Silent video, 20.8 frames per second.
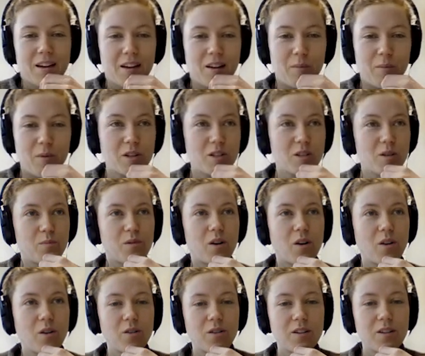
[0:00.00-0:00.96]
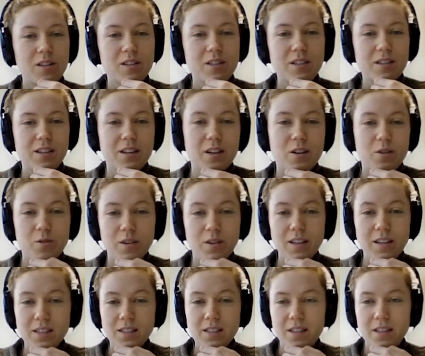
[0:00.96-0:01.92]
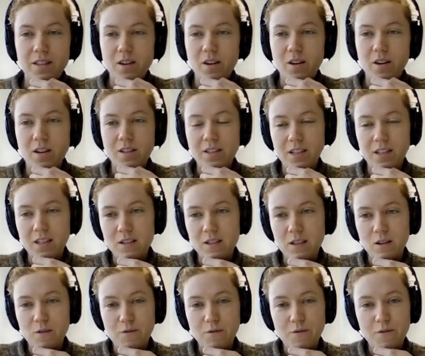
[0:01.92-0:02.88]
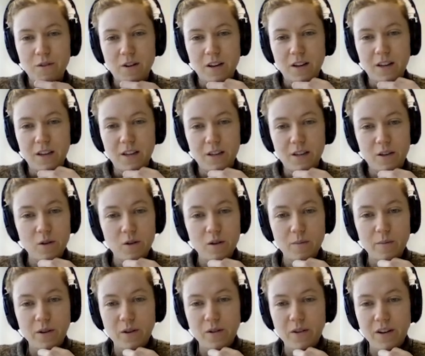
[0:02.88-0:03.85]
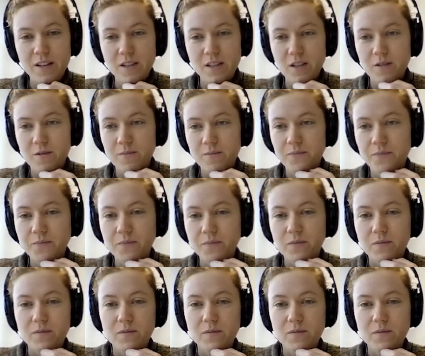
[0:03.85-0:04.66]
Commercial brokerage increased in the context of EU immigration